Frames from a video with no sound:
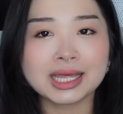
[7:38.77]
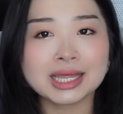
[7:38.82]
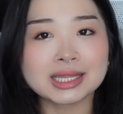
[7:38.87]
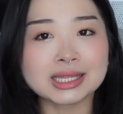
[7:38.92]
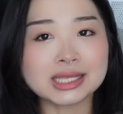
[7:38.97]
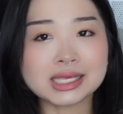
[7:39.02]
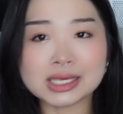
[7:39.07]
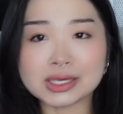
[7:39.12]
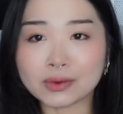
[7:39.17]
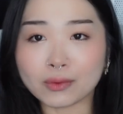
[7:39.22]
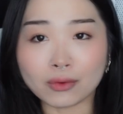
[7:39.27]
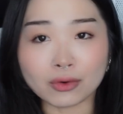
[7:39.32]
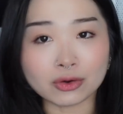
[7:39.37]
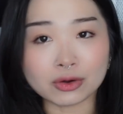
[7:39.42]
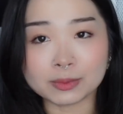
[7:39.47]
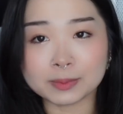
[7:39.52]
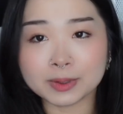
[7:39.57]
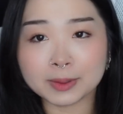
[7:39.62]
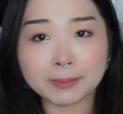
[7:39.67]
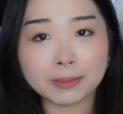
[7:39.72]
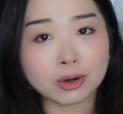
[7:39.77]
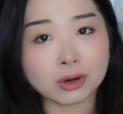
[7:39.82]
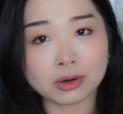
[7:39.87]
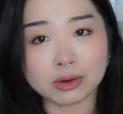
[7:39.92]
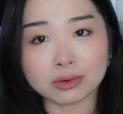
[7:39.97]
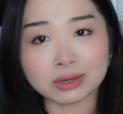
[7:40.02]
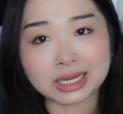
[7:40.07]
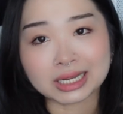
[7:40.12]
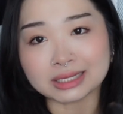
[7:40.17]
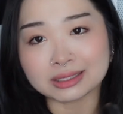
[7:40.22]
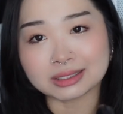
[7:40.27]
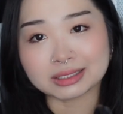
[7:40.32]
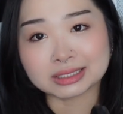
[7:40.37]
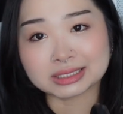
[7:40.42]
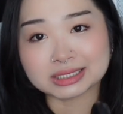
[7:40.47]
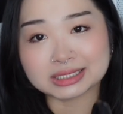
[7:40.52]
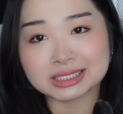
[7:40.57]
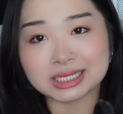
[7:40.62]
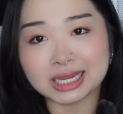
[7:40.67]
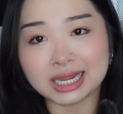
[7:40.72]
the orb pearl
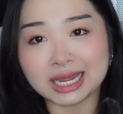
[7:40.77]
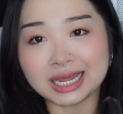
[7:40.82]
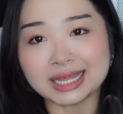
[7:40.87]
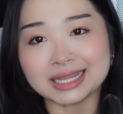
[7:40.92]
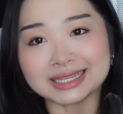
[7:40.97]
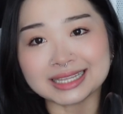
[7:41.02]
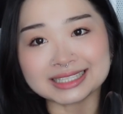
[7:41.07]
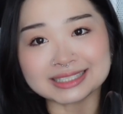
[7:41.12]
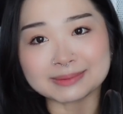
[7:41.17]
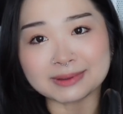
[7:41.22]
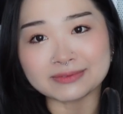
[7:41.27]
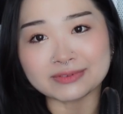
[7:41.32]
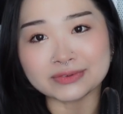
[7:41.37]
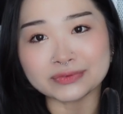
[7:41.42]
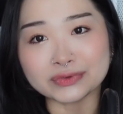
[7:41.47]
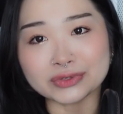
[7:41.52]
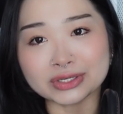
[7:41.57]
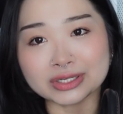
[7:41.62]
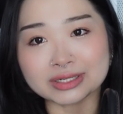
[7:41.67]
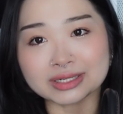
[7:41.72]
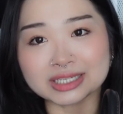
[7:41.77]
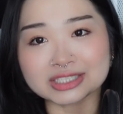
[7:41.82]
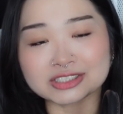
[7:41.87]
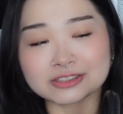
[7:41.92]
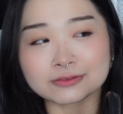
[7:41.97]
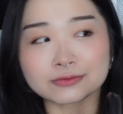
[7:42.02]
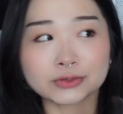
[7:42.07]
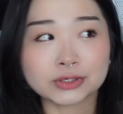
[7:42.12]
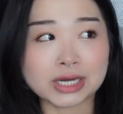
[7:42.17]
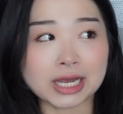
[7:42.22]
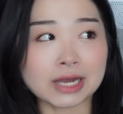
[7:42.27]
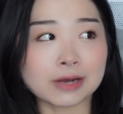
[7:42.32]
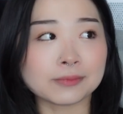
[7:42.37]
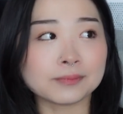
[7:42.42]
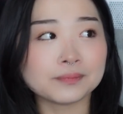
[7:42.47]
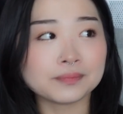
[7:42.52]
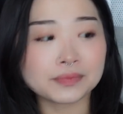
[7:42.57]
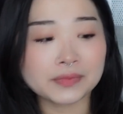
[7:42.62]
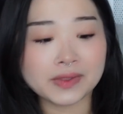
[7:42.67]
necklace, and that's my Vivienne collection for now.